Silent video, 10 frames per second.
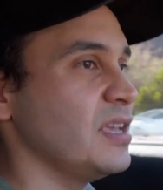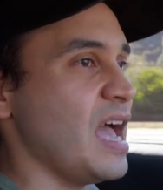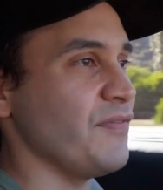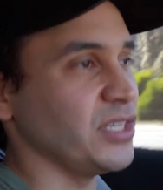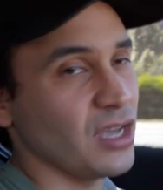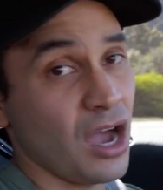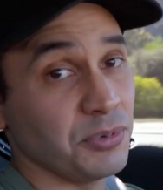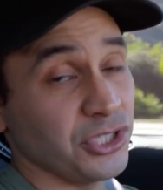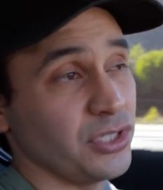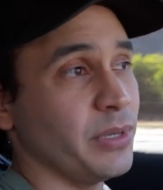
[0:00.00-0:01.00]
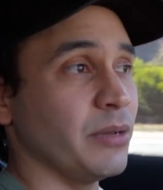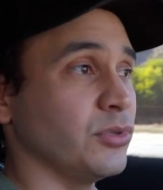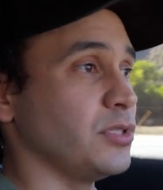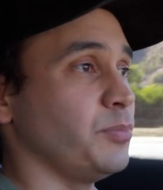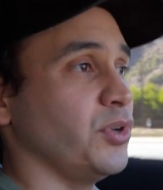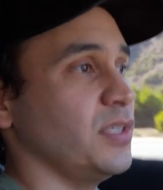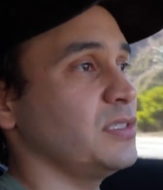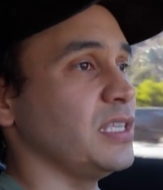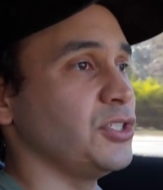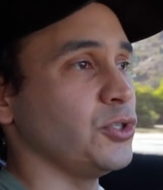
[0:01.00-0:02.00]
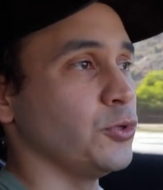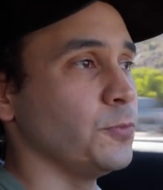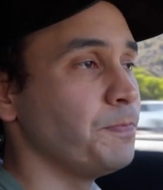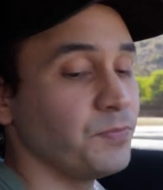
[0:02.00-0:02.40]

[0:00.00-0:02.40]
Having the option to be able to put this into